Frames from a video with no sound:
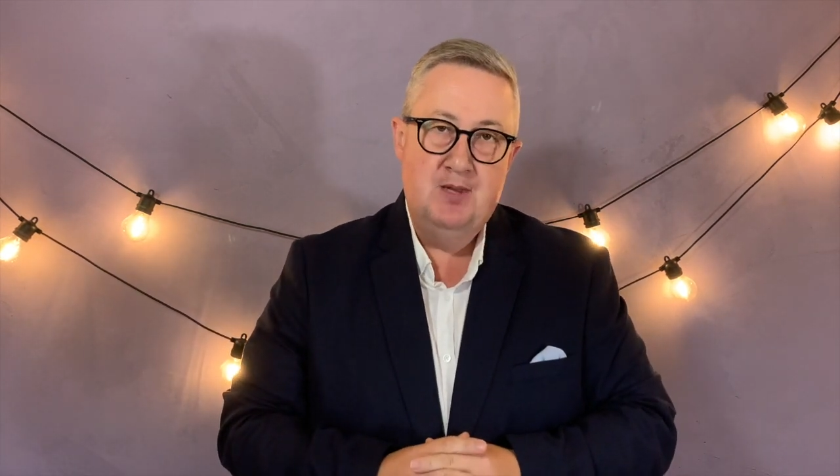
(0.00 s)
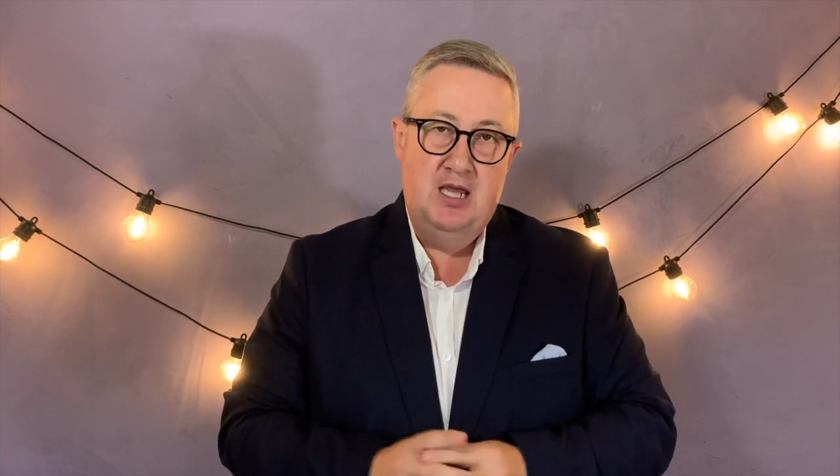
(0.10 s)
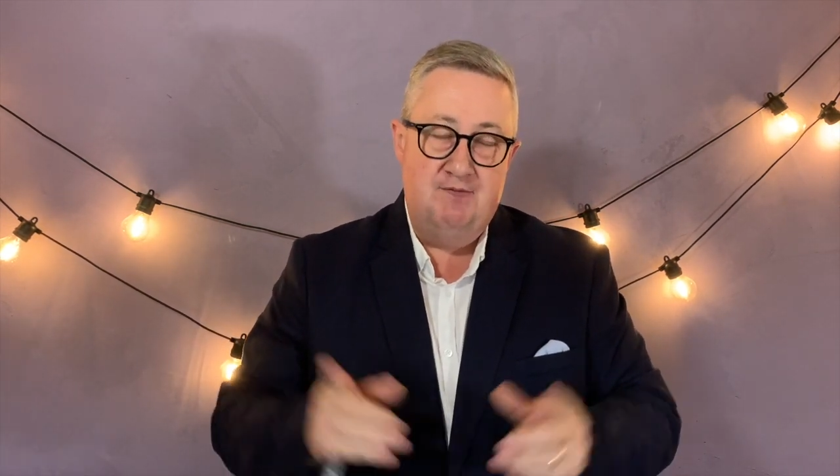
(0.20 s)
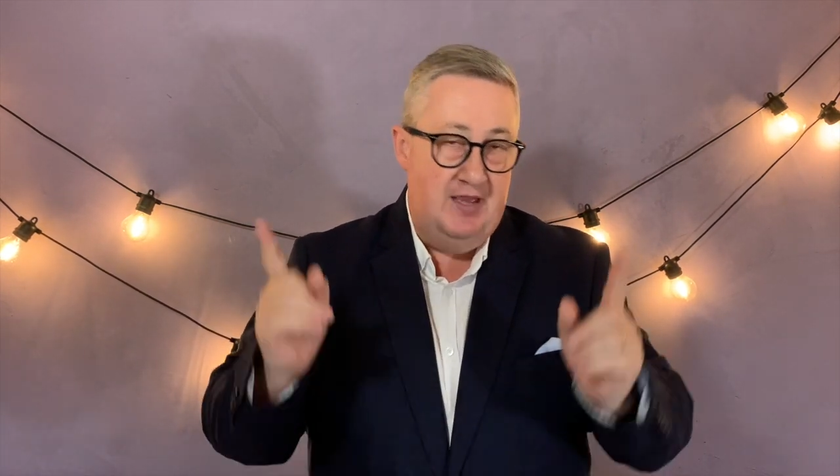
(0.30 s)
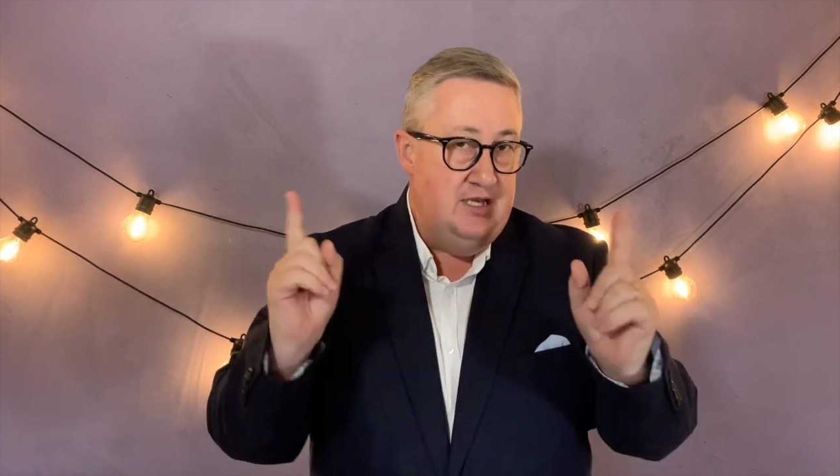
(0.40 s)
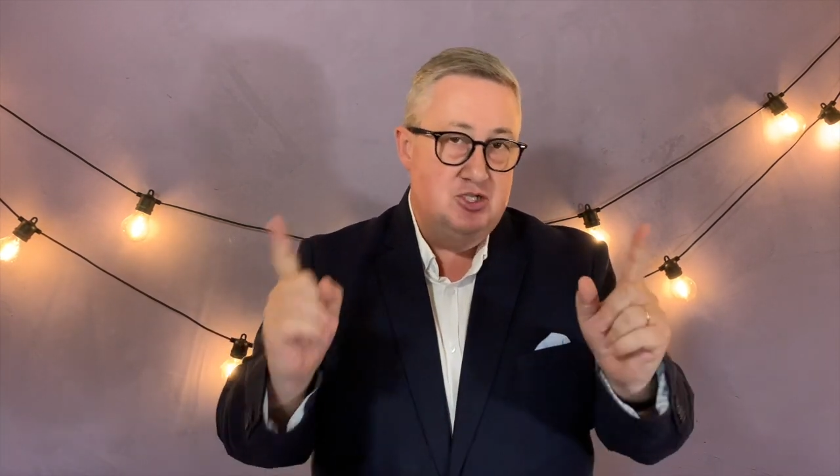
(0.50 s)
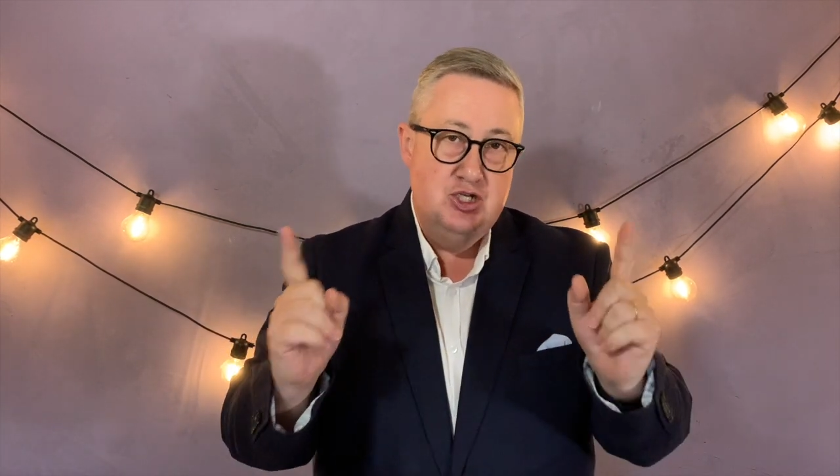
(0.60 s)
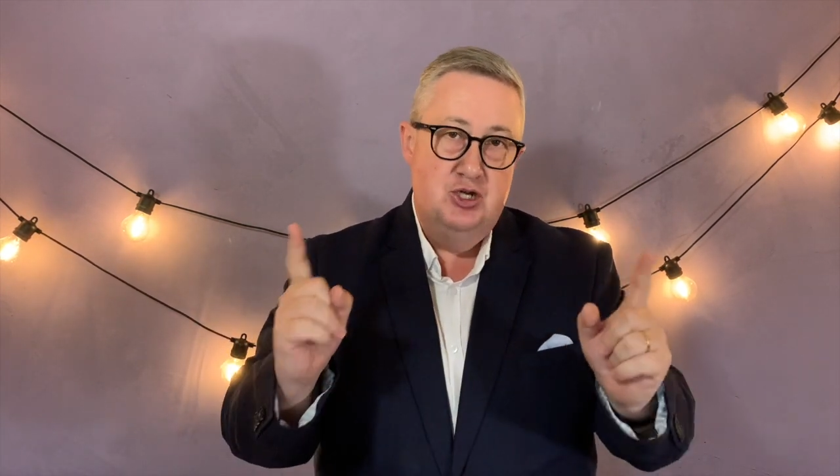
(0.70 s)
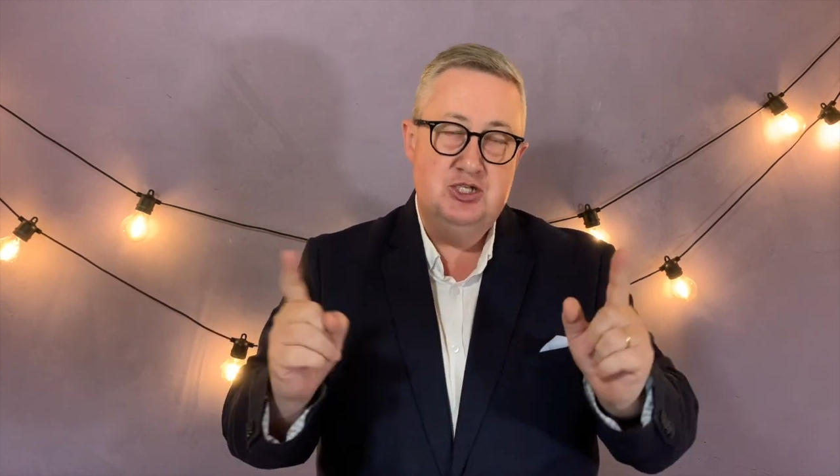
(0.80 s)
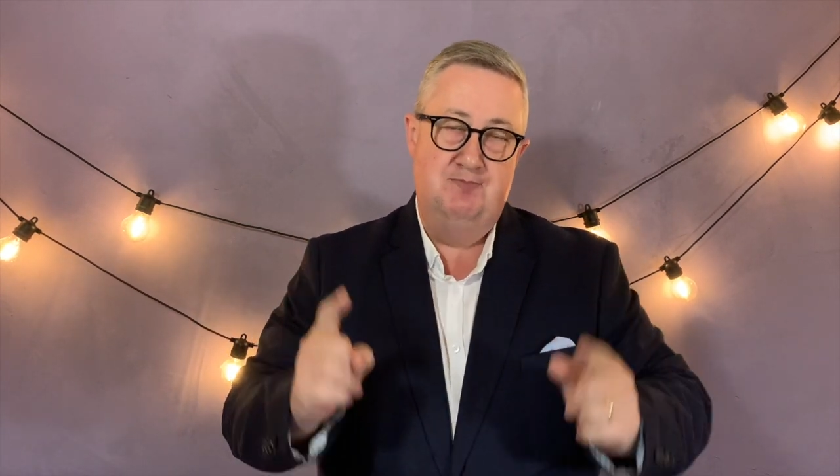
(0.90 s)
if
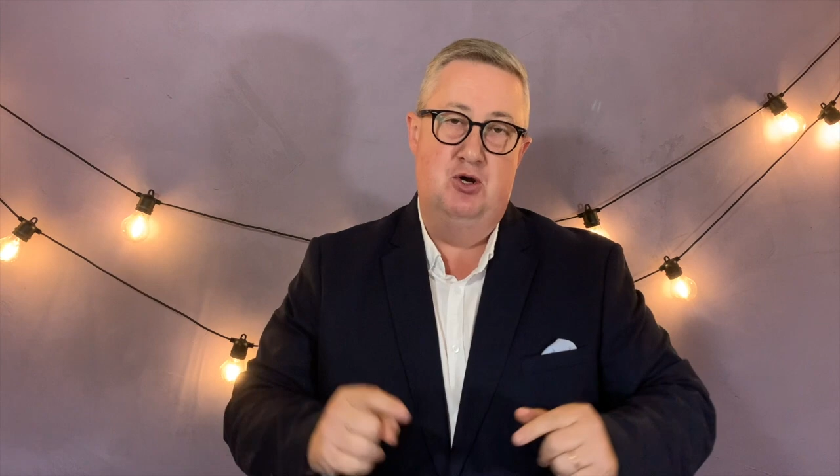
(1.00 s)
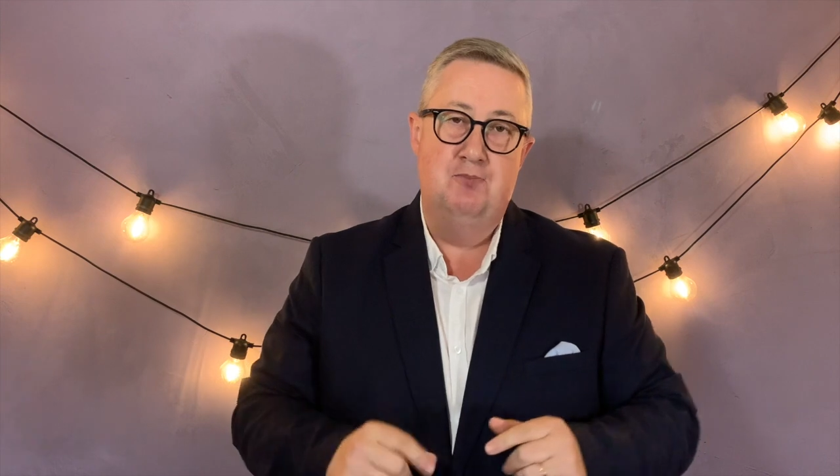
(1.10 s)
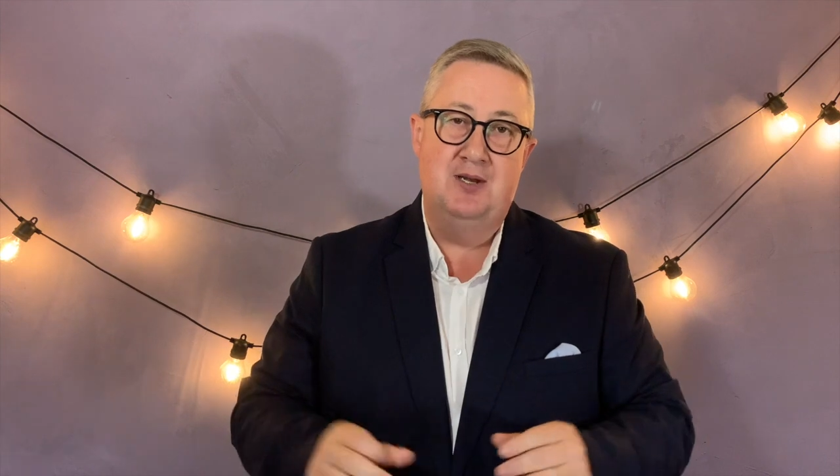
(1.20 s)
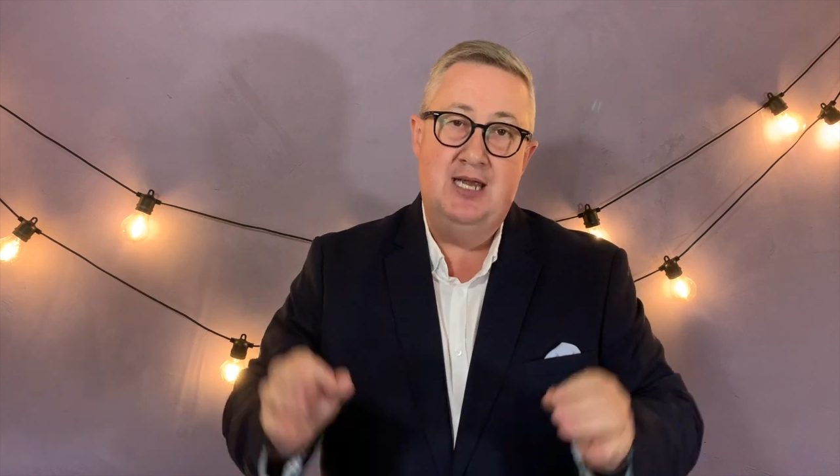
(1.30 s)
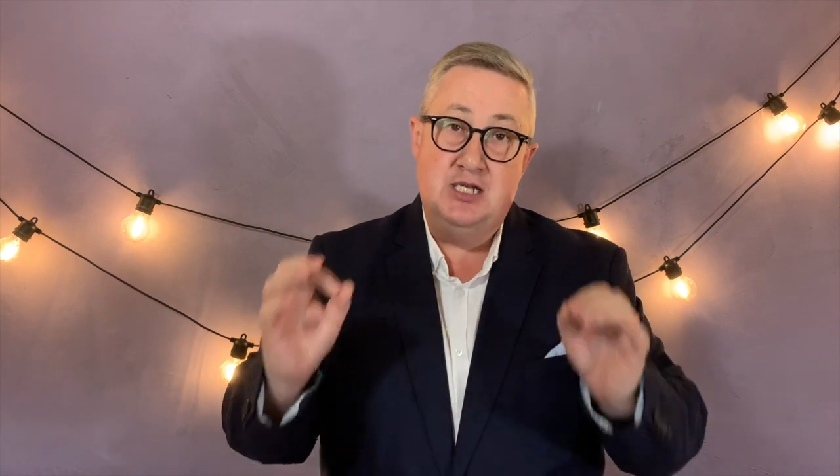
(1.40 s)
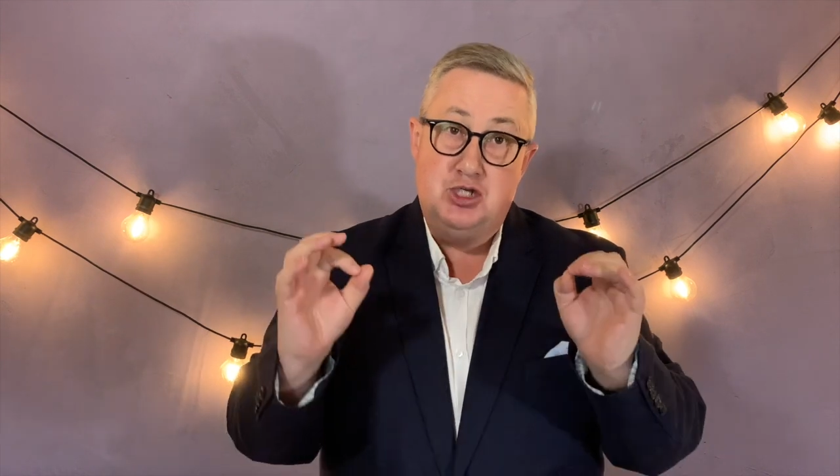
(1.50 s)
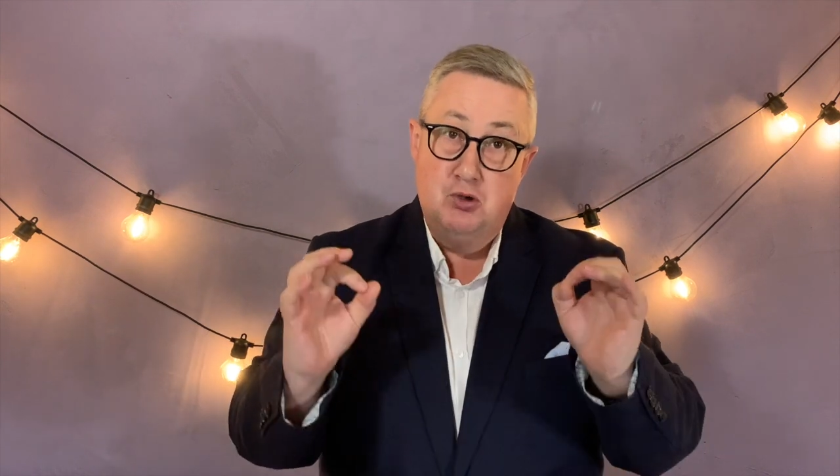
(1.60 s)
InChurch Melbourne is